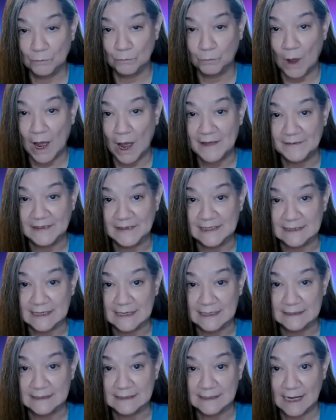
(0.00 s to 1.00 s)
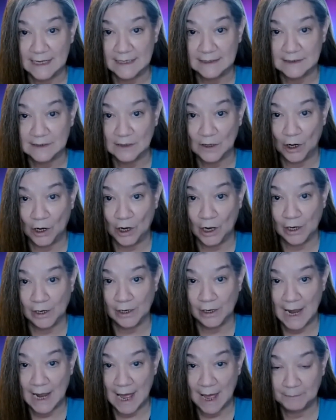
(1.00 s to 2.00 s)
why these insights
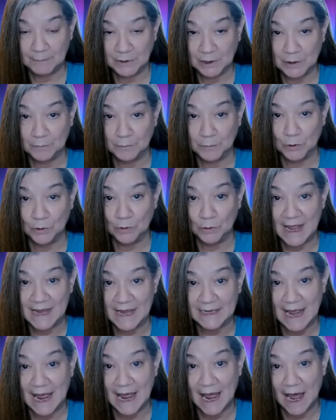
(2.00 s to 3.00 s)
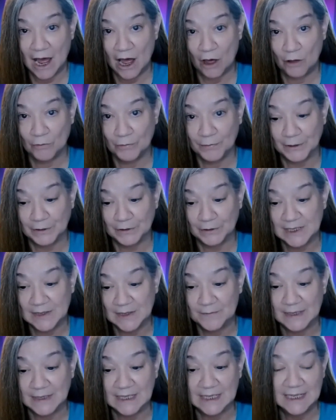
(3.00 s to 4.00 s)
are applicable and how they're
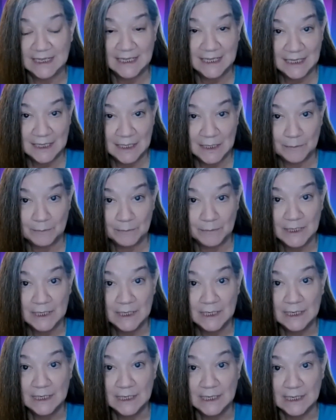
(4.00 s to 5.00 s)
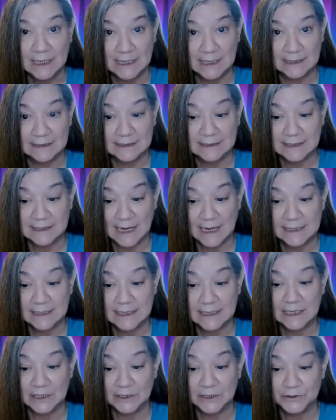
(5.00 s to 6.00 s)
giving him
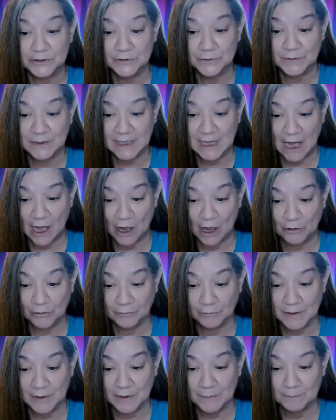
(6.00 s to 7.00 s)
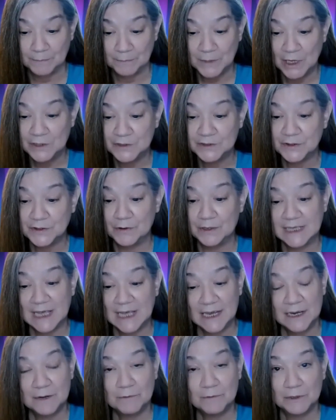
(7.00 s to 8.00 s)
insight into the algorithm. So
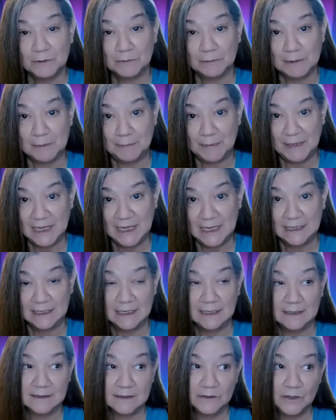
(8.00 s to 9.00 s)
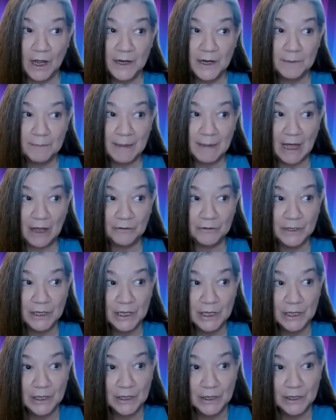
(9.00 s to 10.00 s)
again, I want to repeat, it's not about